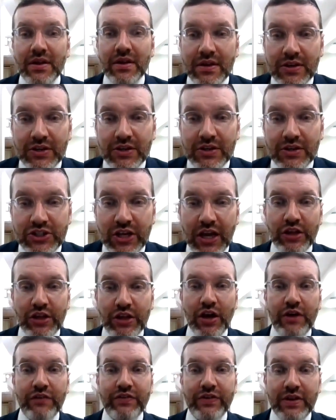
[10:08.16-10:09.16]
Shehika
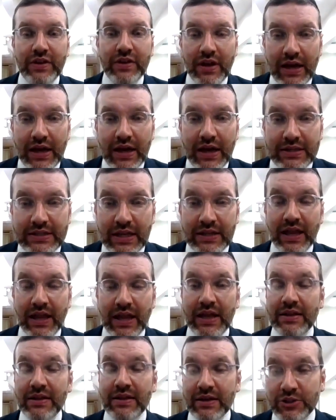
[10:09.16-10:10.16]
David, as
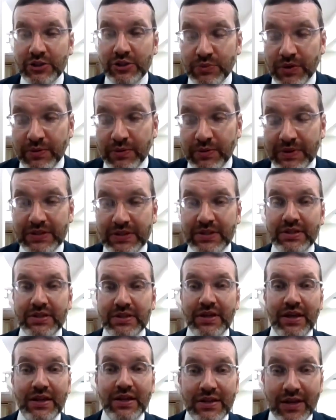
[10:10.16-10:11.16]
in Shmuel means in
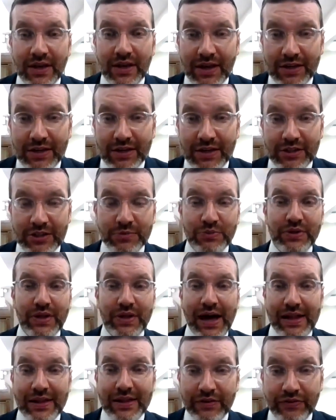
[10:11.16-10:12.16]
Shmuel
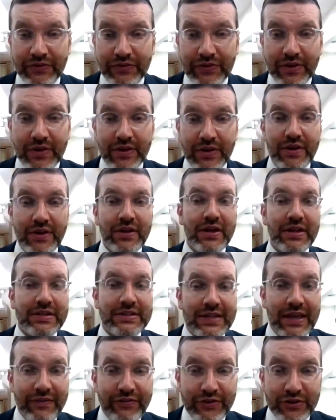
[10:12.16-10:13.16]
Aleph, in
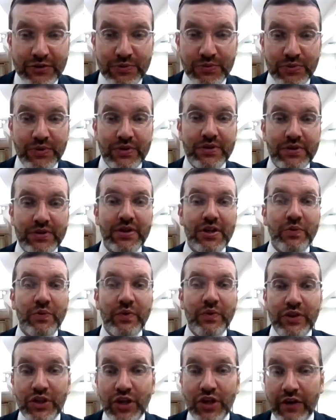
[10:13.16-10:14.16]
Sefer Shmuel.
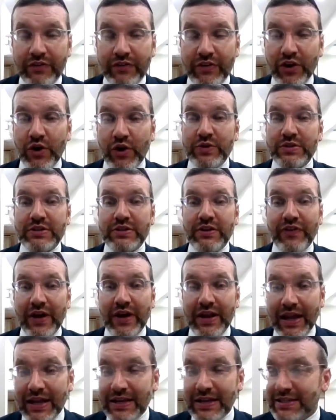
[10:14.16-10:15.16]
When David goes to fight
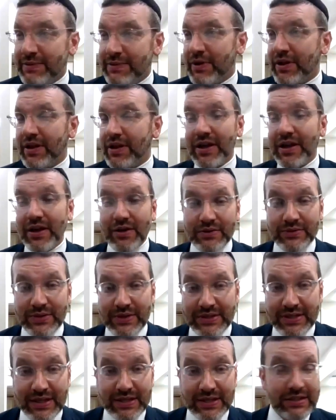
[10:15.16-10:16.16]
against the Amalek, it also
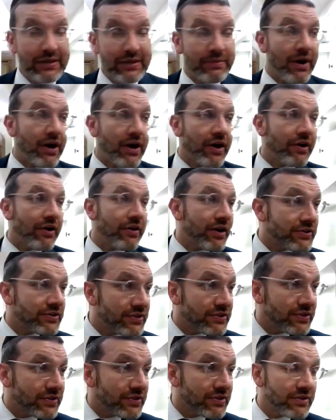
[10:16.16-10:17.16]
says
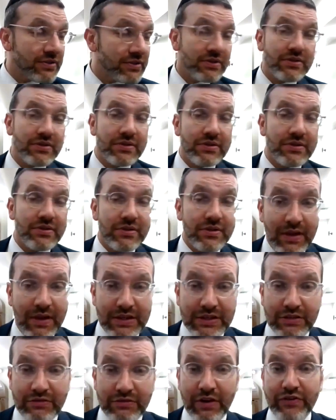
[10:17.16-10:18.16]
L'macharas. Makes
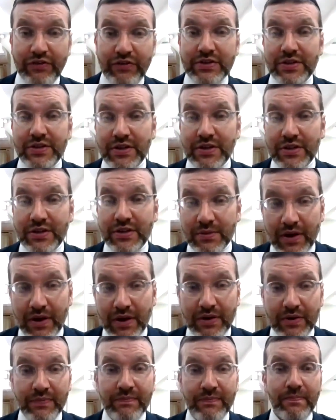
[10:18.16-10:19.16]
a reference to tomorrow.